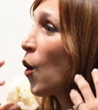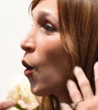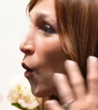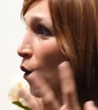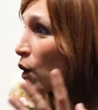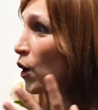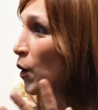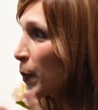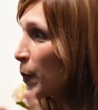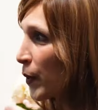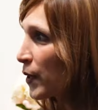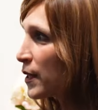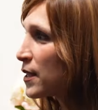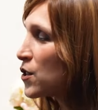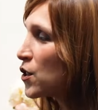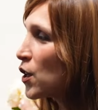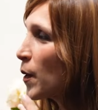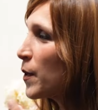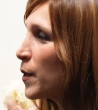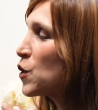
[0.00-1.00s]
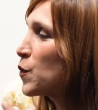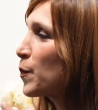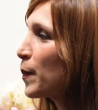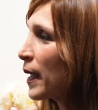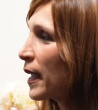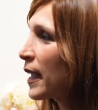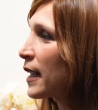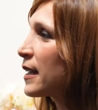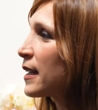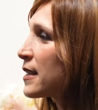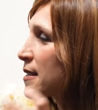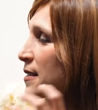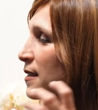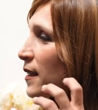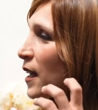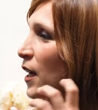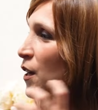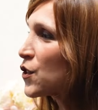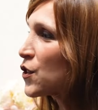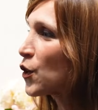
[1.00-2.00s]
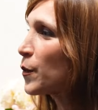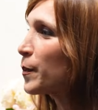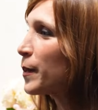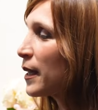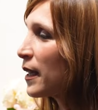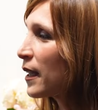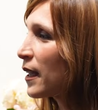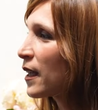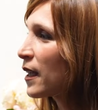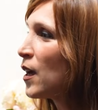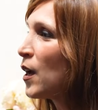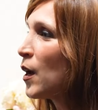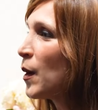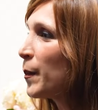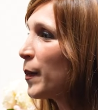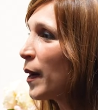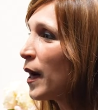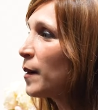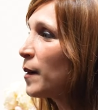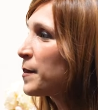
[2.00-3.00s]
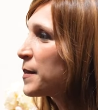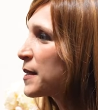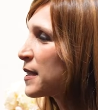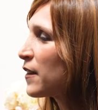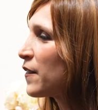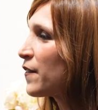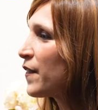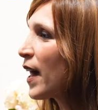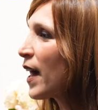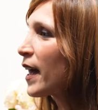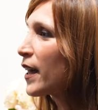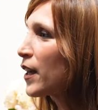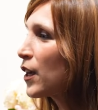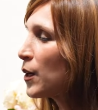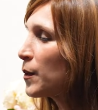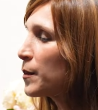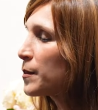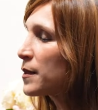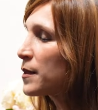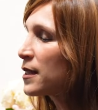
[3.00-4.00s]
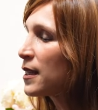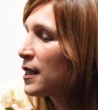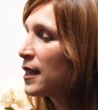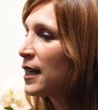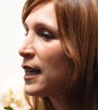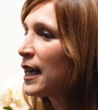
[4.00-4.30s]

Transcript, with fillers: horrible and so much pain. His lungs are being pumped and vacuumed.